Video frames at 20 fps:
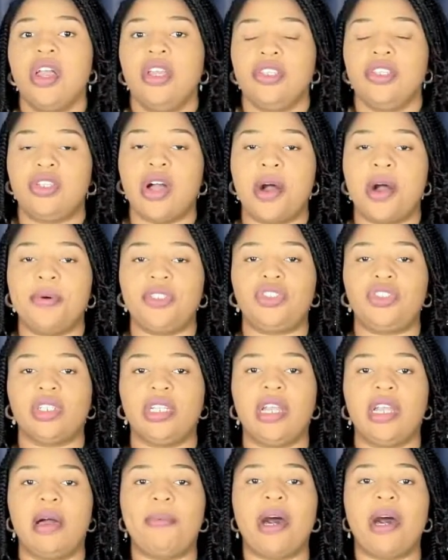So I was
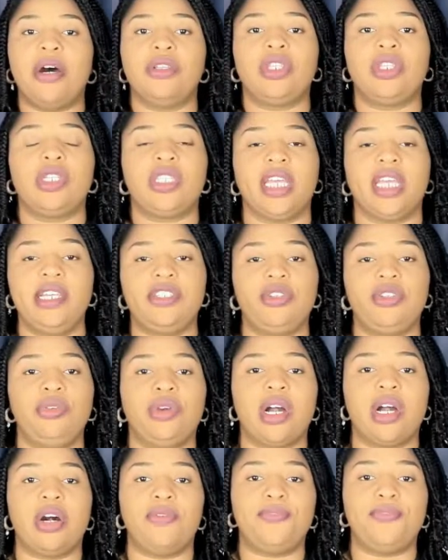talking about things to
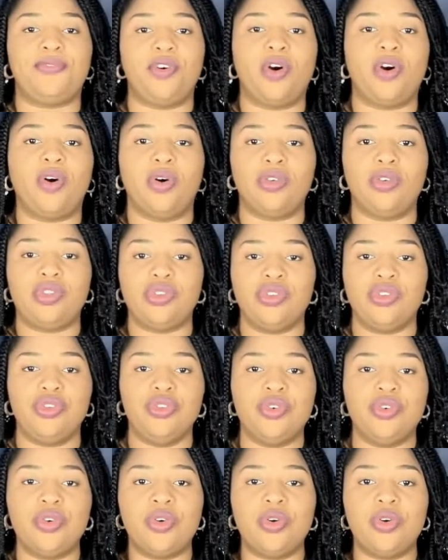look out for, to
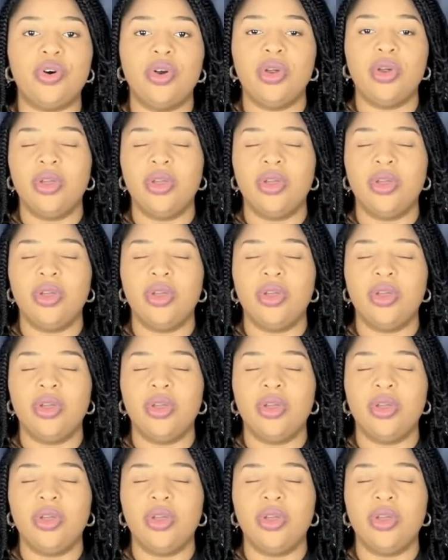know,